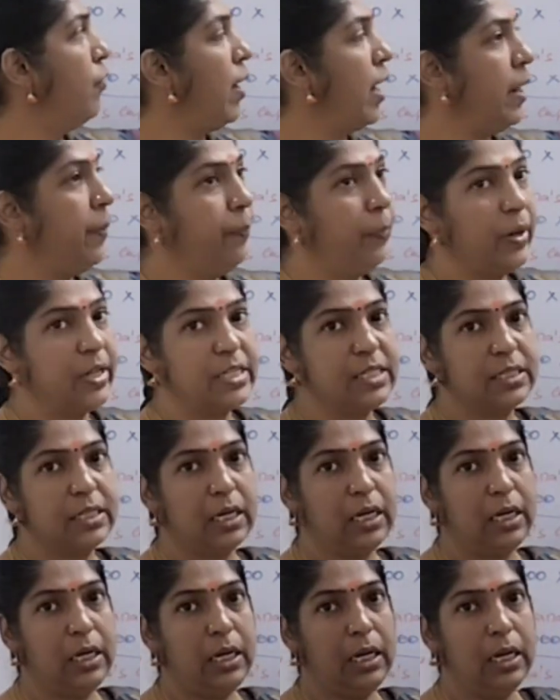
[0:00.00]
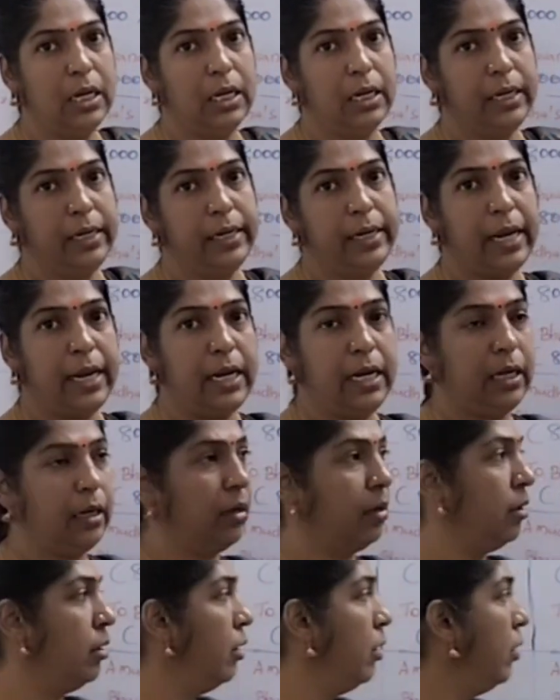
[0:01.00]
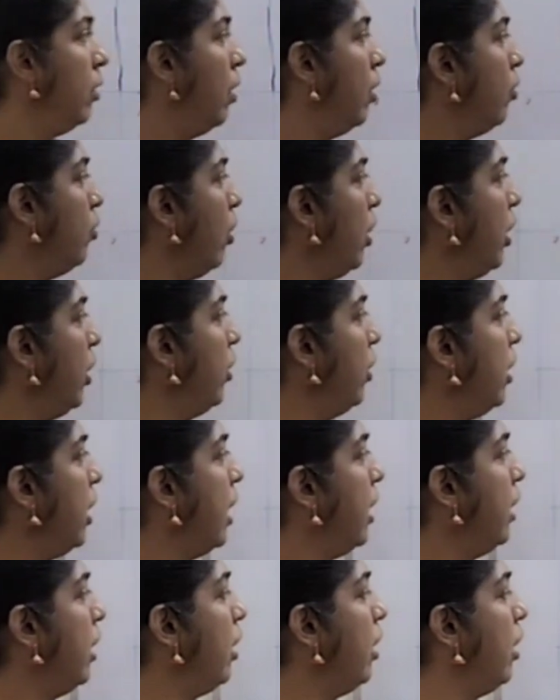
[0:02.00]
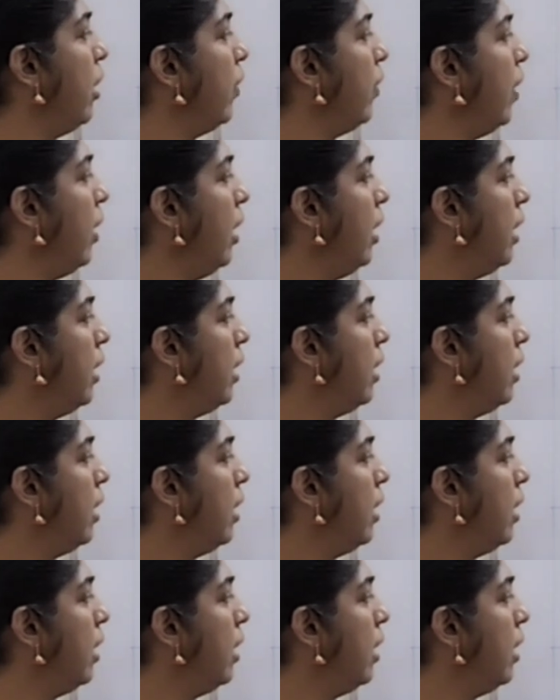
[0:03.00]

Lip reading: 5 plus 3, 8. We are going to enter into the